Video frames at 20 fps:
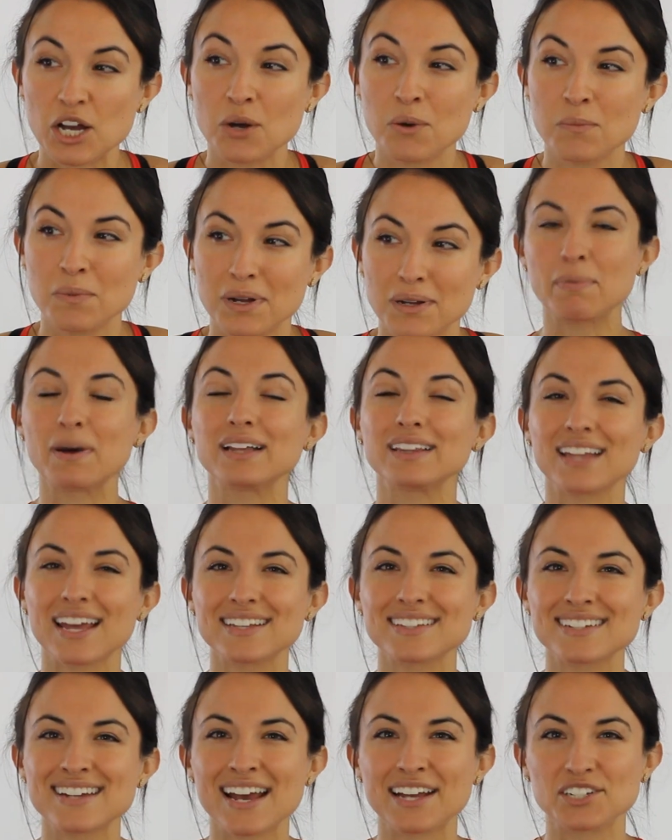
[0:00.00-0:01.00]
home. But
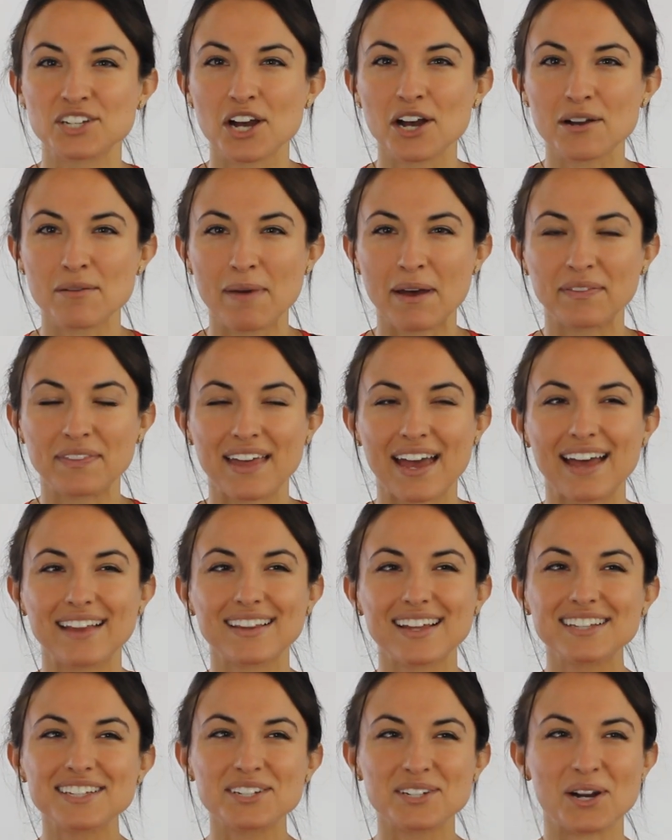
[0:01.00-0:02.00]
let's not talk about that.
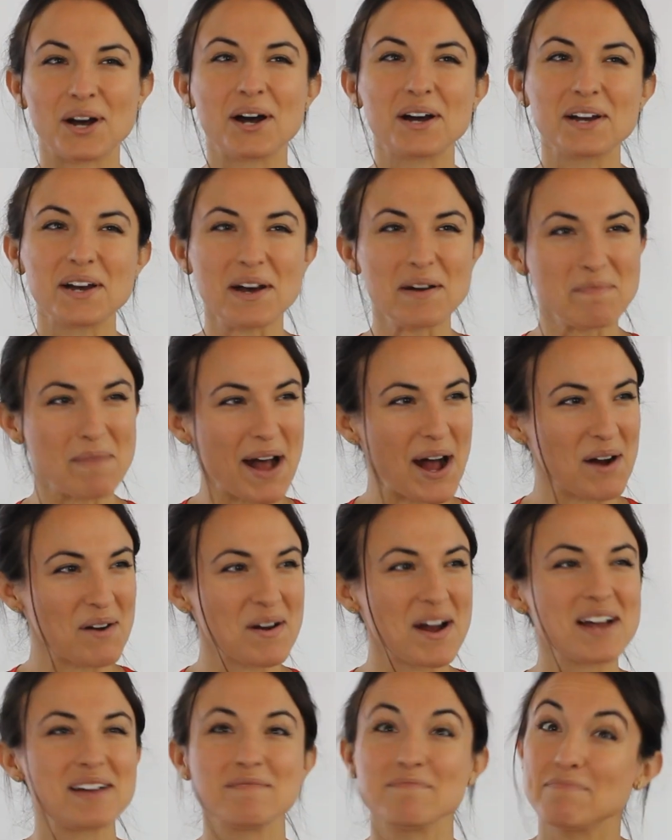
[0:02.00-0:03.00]
Let's talk
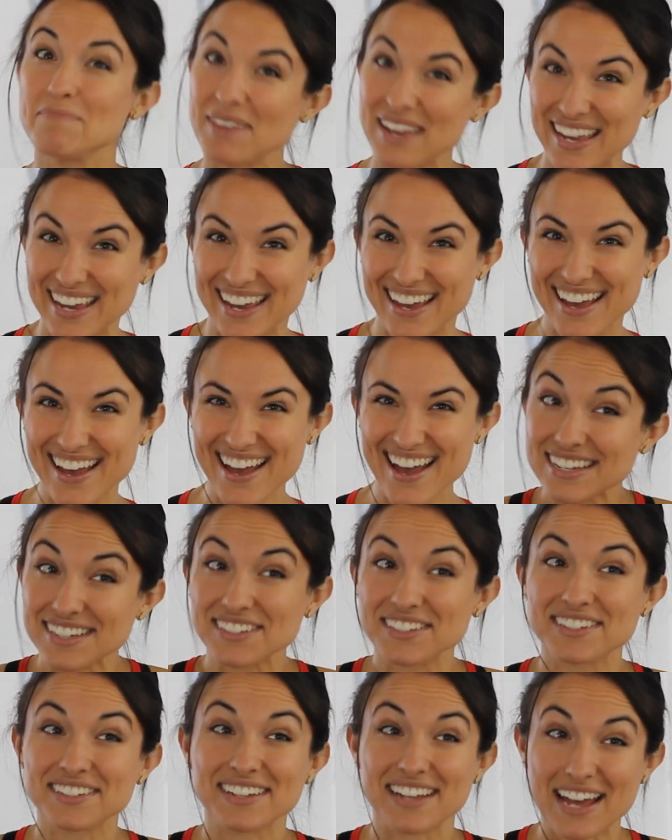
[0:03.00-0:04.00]
about me,
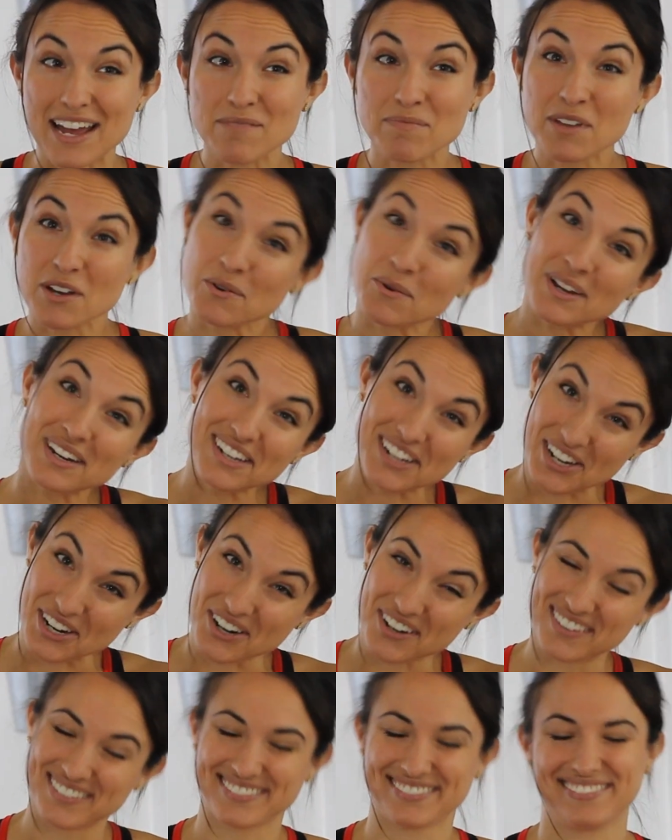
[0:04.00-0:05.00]
because I'm the queen
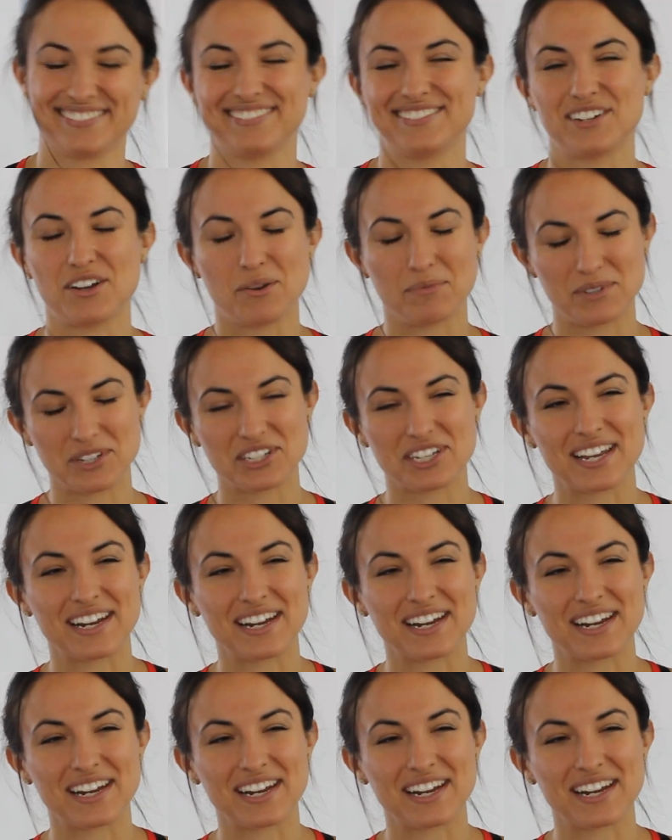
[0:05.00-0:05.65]
here. No, I'm just